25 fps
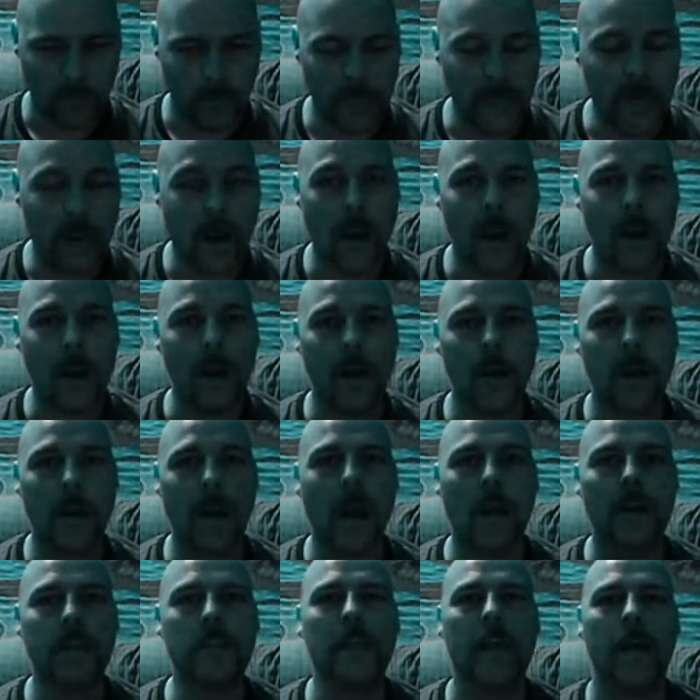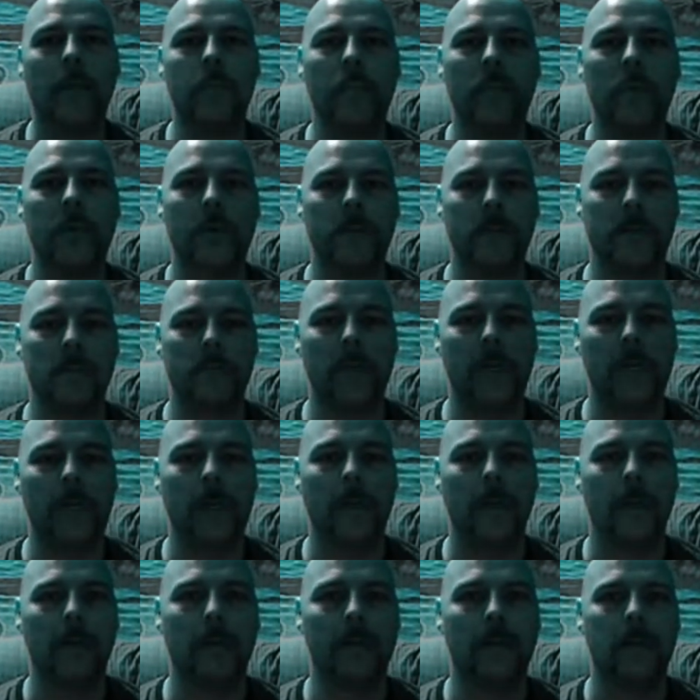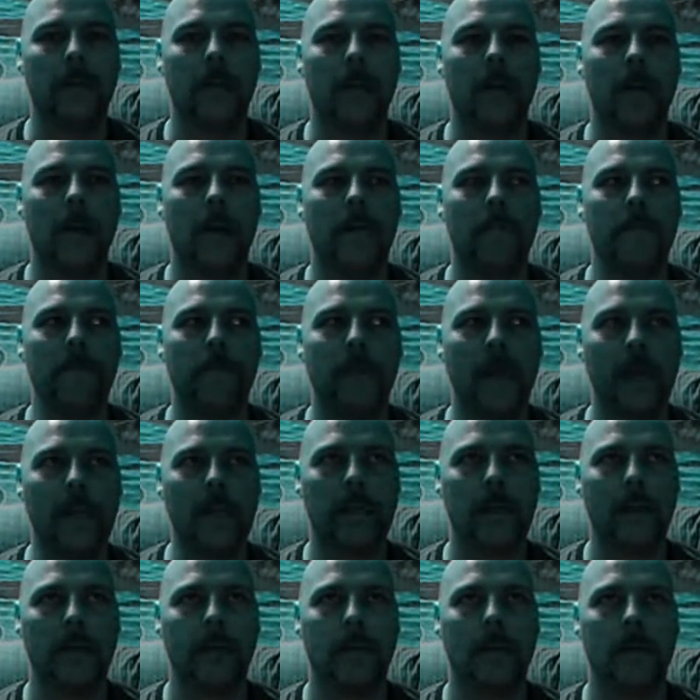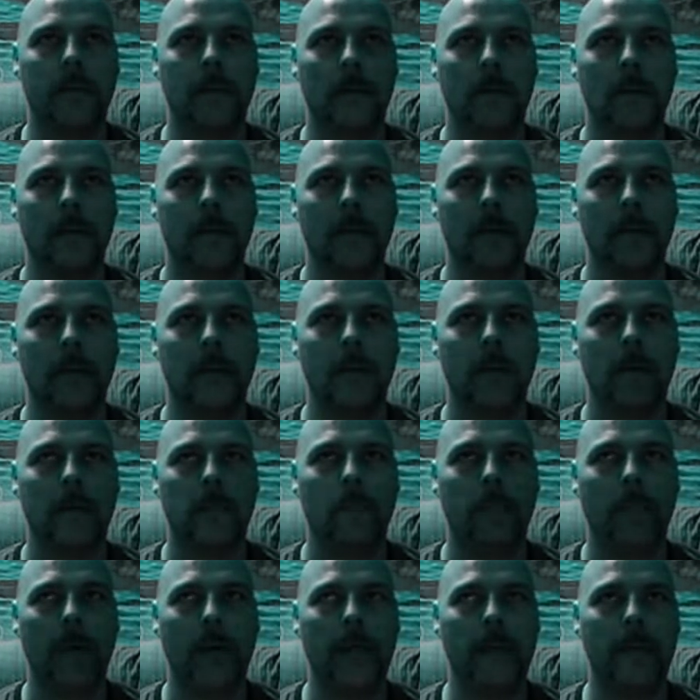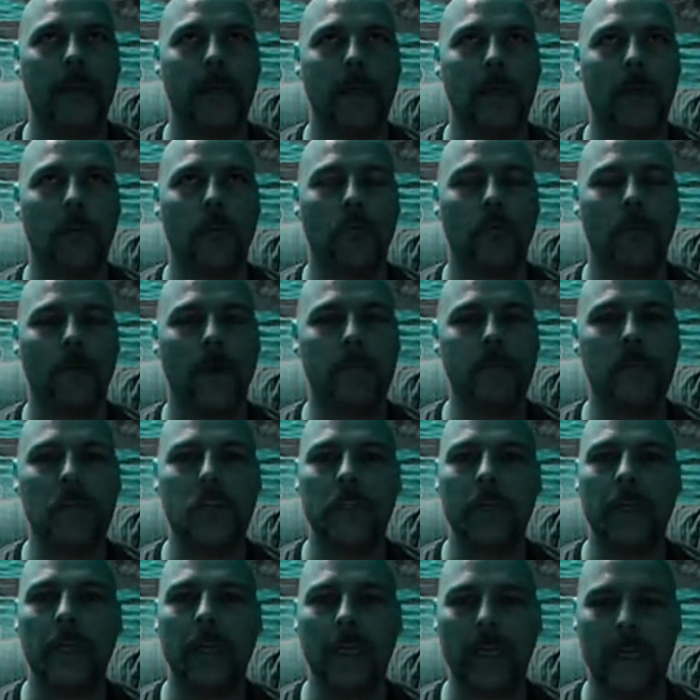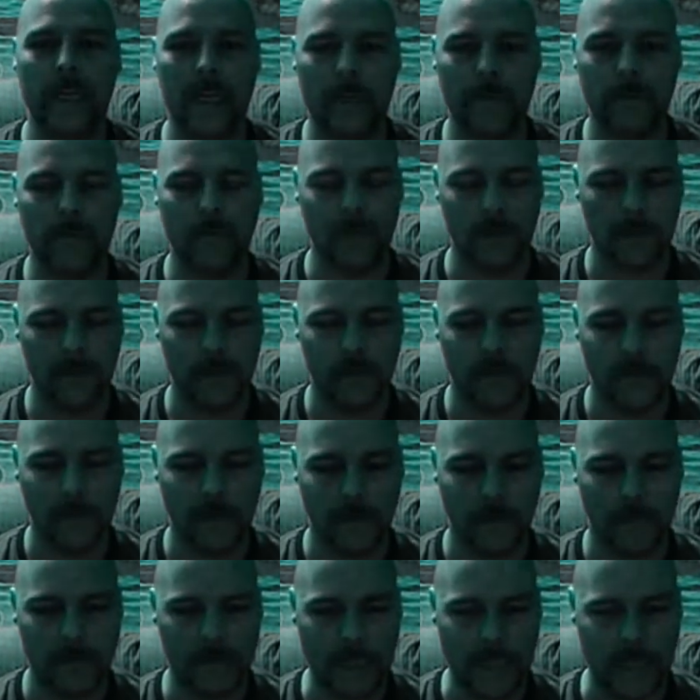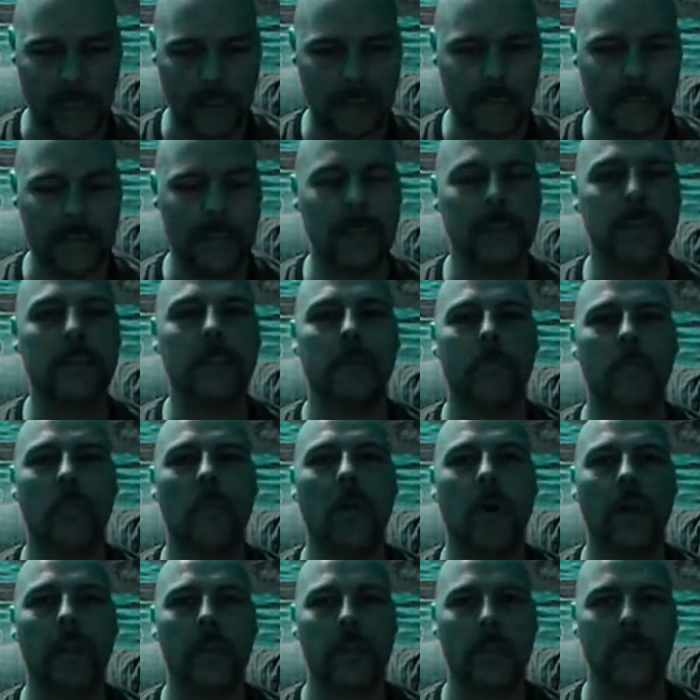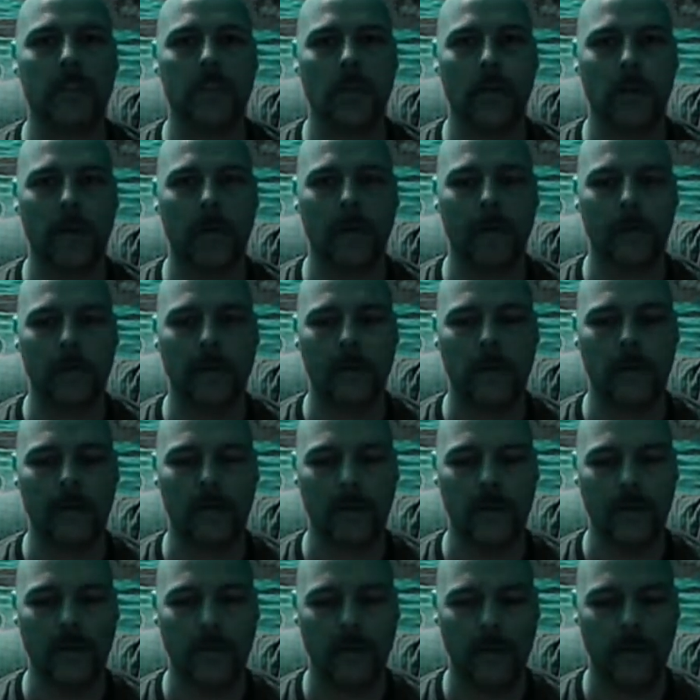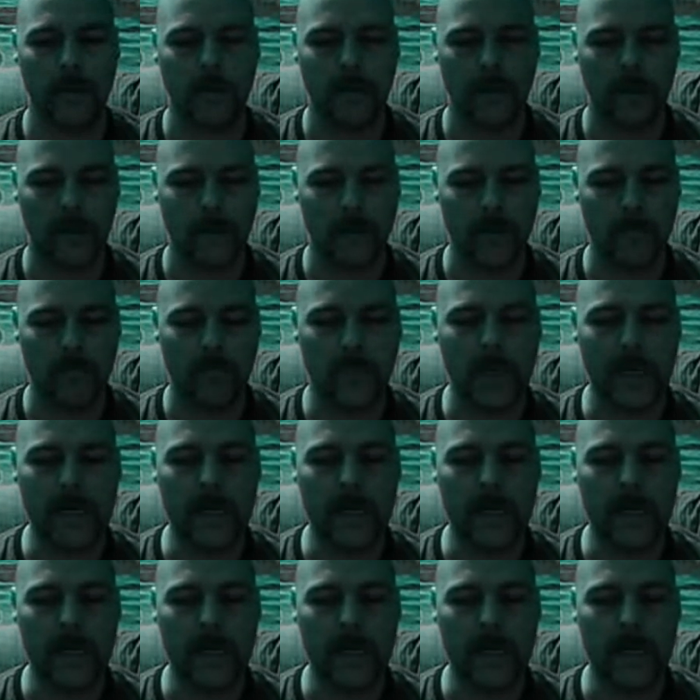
We are our temples being affected by the corruption and evil that exists upon this earth.